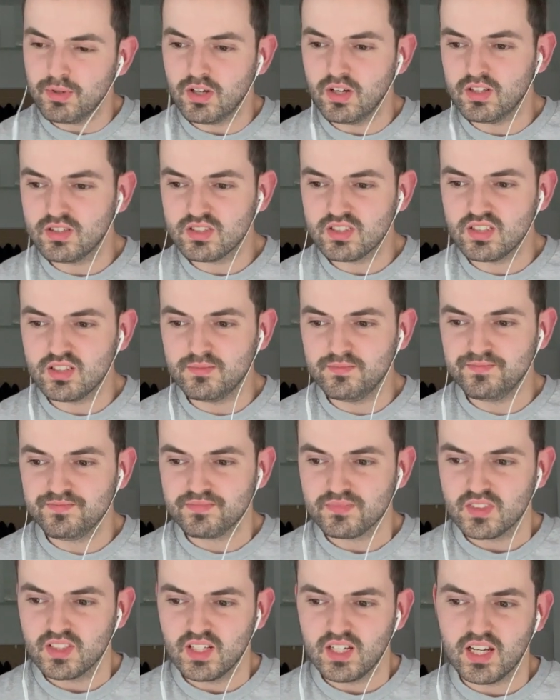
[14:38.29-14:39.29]
person
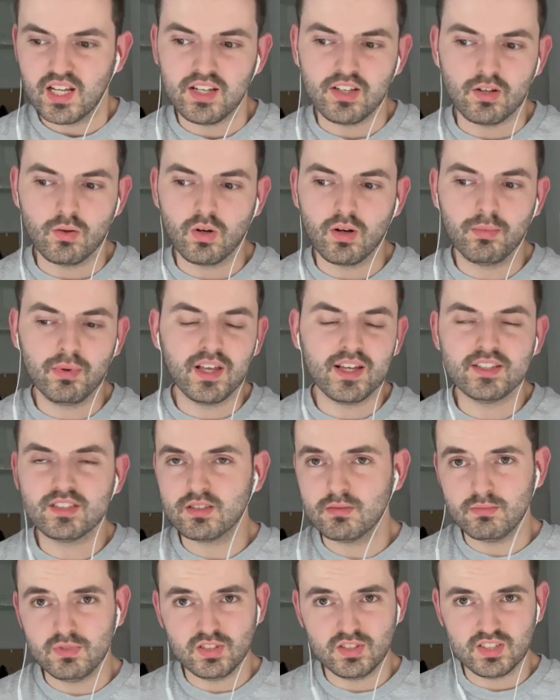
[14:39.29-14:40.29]
and you want to play
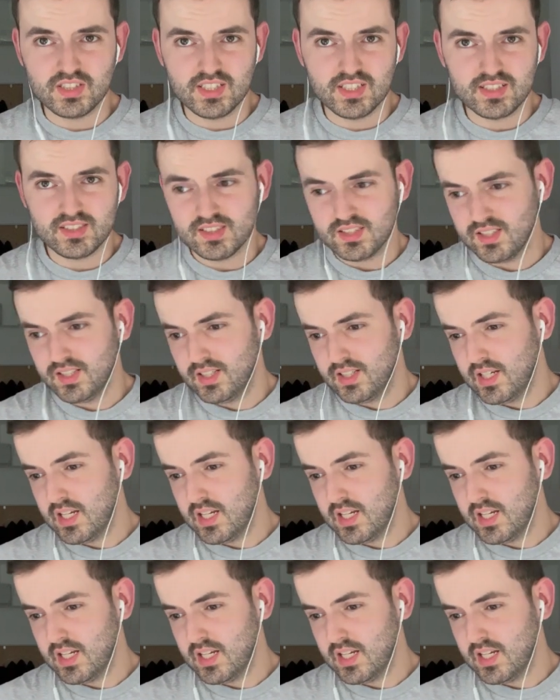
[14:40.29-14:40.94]
some music,